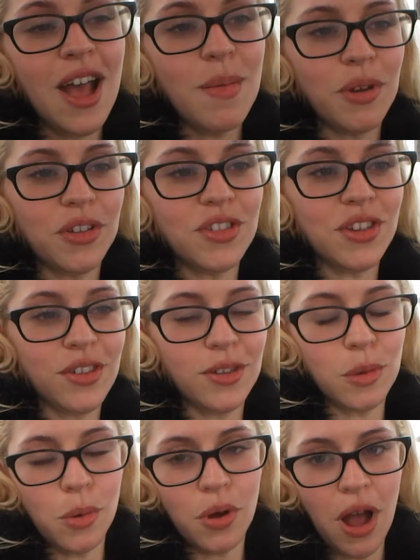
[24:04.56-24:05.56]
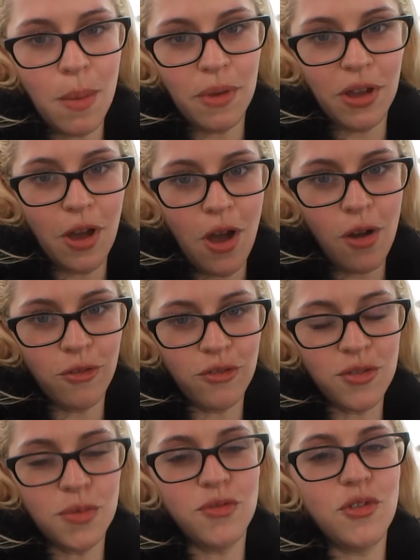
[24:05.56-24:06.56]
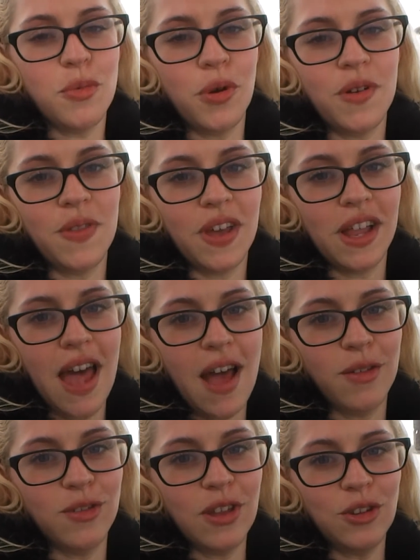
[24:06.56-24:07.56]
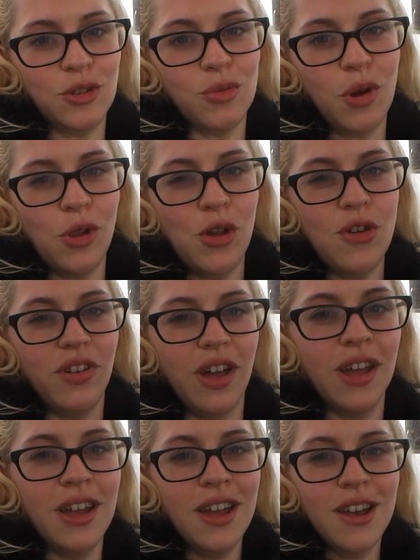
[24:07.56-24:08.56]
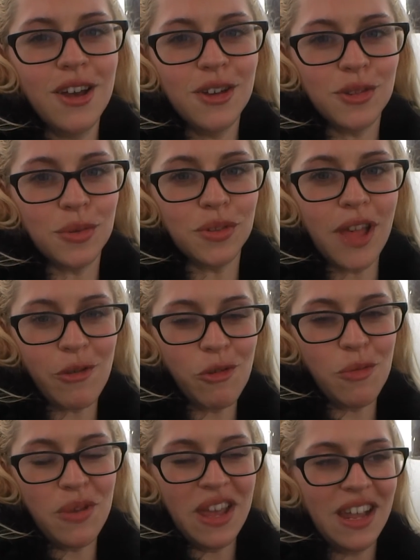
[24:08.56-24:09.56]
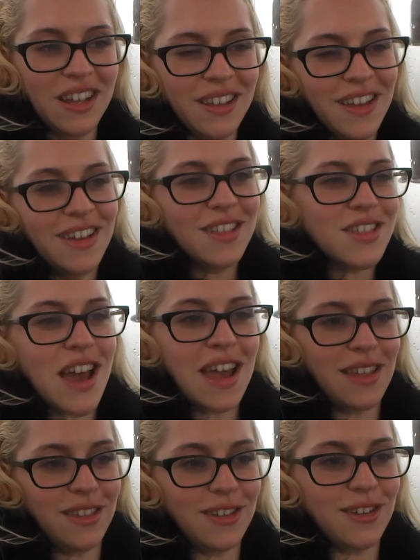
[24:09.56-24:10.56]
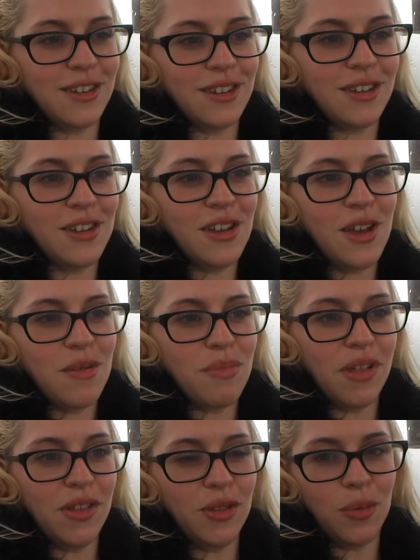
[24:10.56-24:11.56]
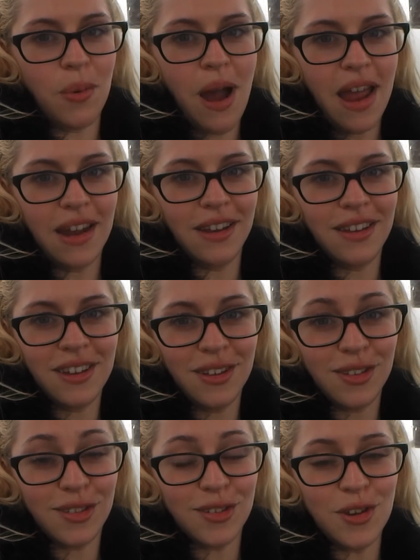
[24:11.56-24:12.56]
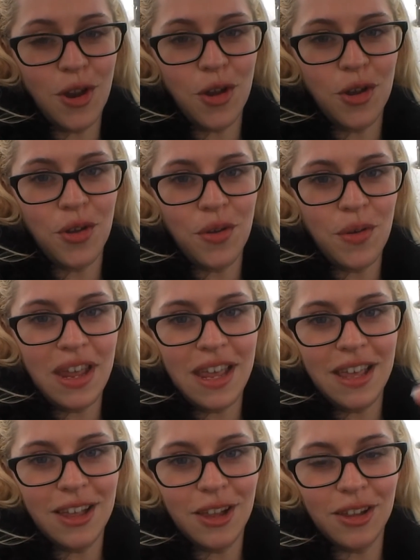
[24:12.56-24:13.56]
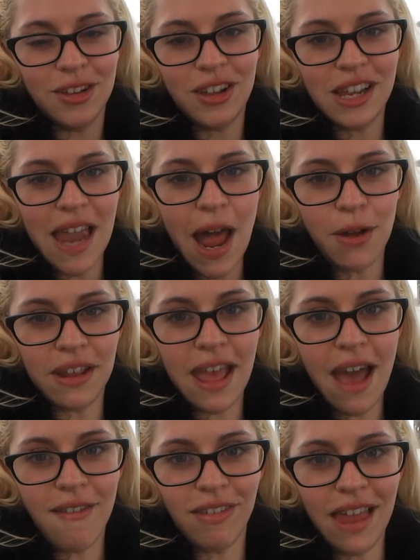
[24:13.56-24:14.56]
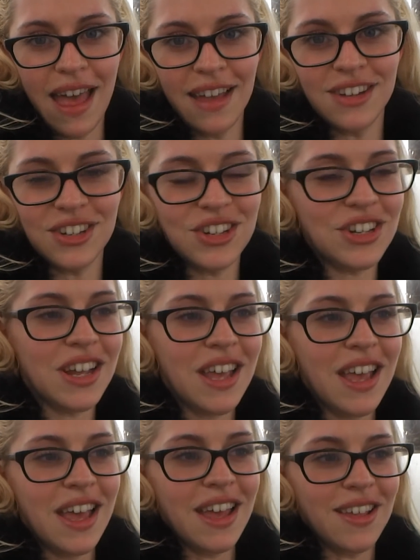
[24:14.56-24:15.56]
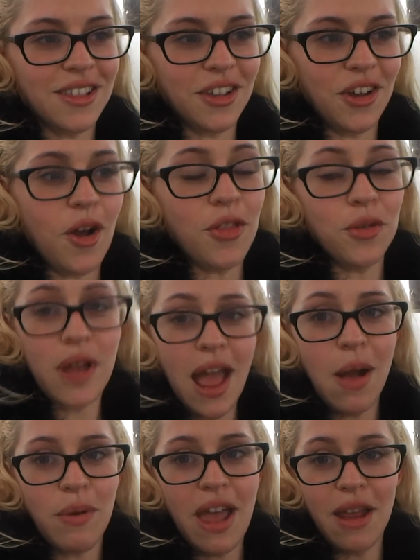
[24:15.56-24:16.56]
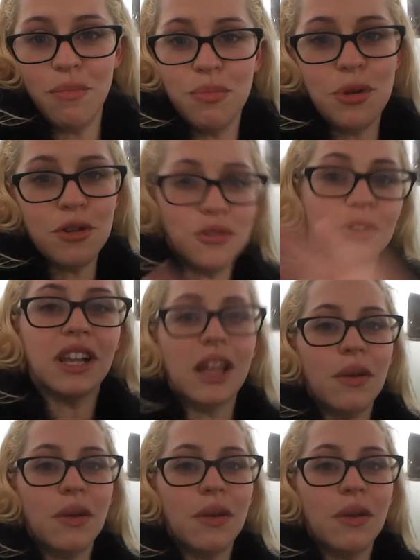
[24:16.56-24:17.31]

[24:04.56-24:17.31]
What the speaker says: because just as we were coming off from the viewpoint, the clouds started to roll over, so it was like we were being chased by this white, snowy, cloudy avalanche. So on the way out we had beautiful clear